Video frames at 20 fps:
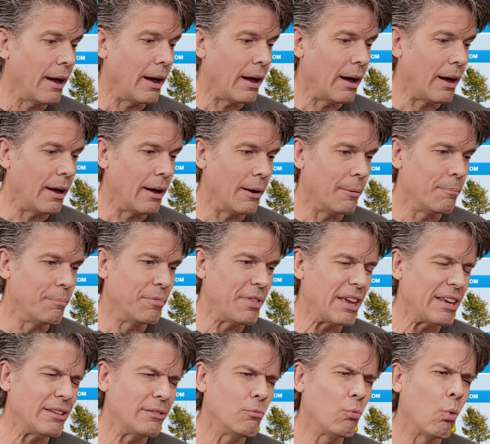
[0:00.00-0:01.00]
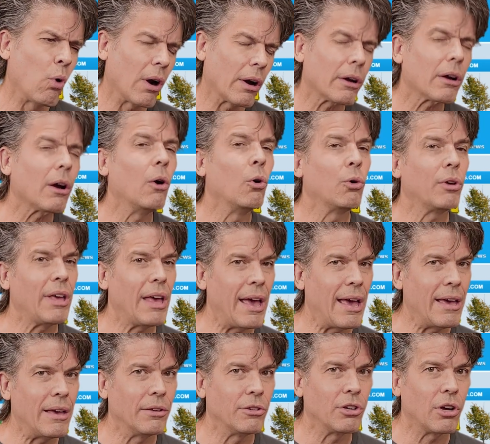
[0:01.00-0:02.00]
They work
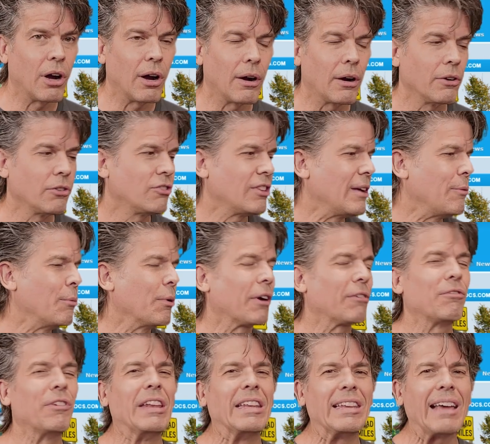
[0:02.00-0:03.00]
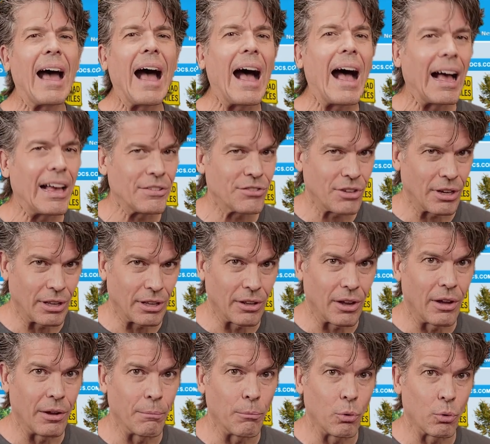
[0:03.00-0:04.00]
okay in cars. They work fantastic
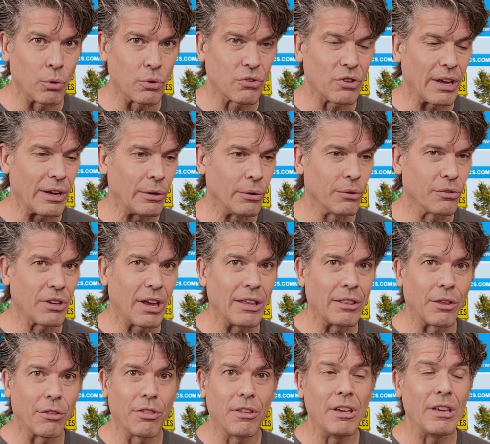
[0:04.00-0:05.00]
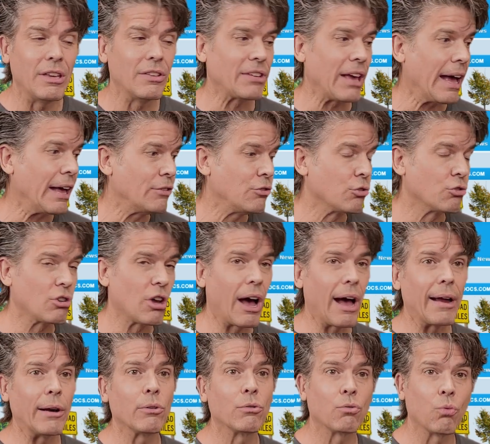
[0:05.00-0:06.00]
on motorcycles. And the thing is, as your
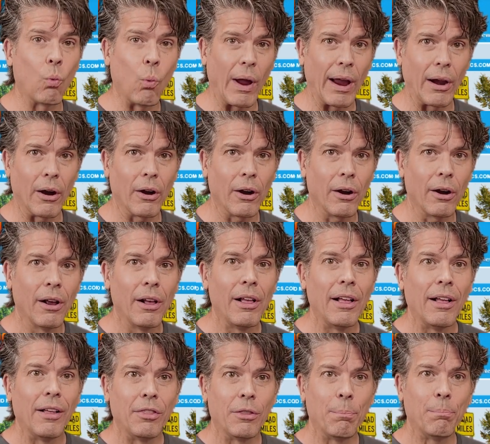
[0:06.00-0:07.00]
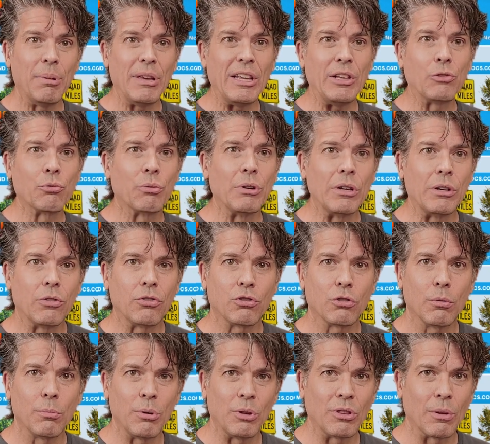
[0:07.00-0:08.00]
tires wear, the beads
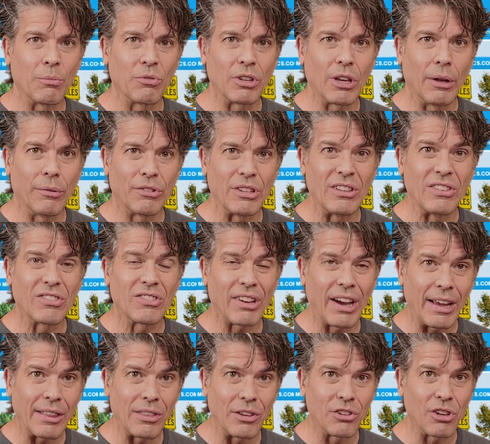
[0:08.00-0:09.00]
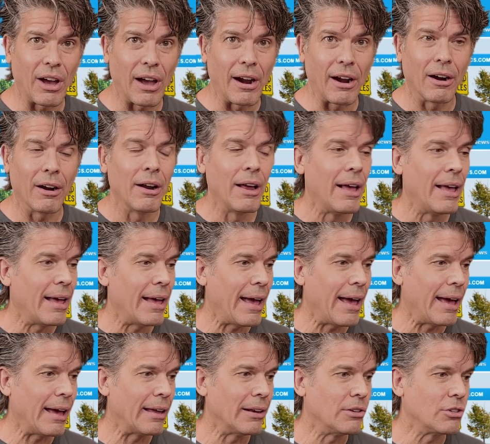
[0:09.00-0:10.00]
redistribute themselves inside the tire
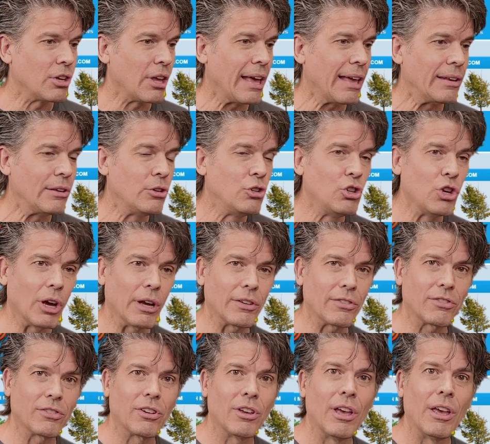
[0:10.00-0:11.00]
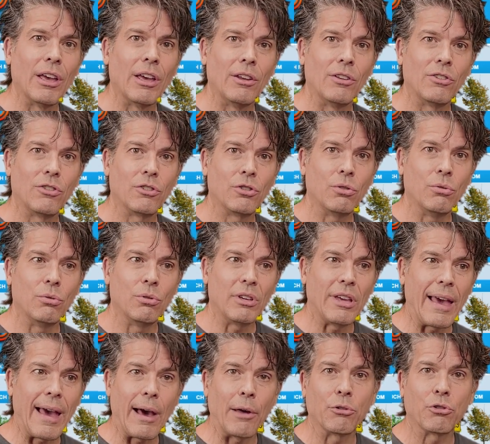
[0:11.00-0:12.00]
and adjust to
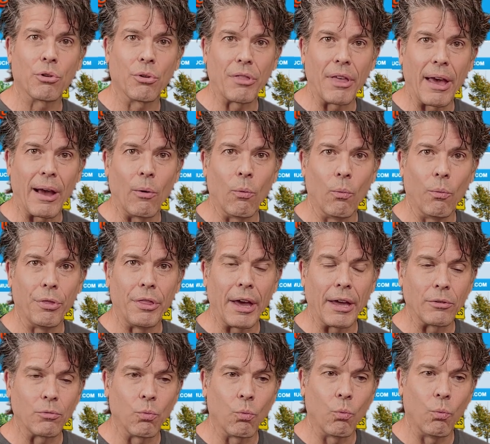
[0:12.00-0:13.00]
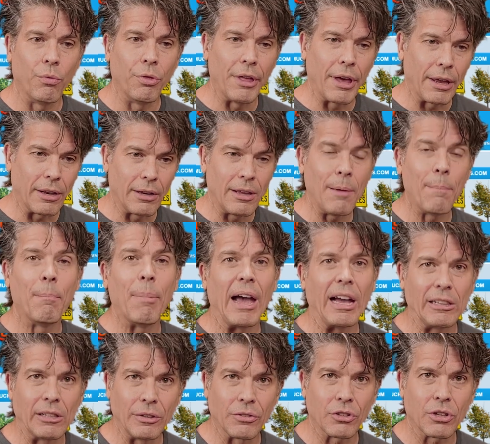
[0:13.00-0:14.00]
counter that
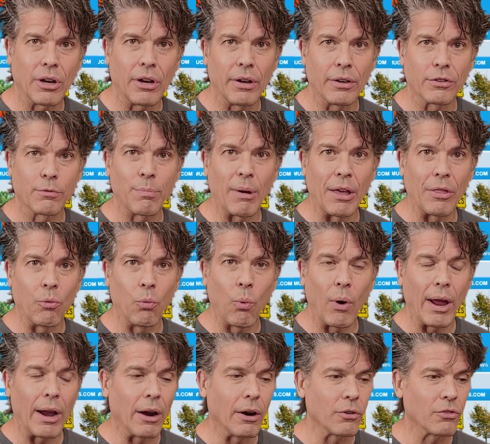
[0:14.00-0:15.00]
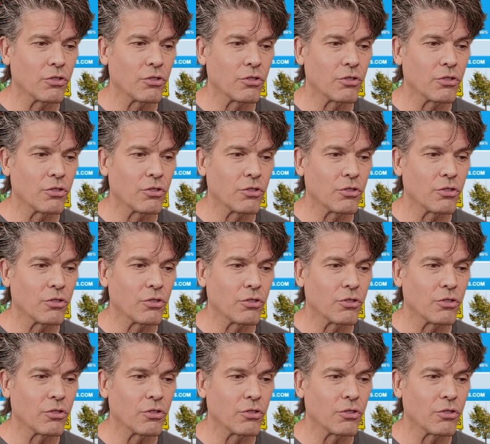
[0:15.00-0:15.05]
imbalance caused by the wear.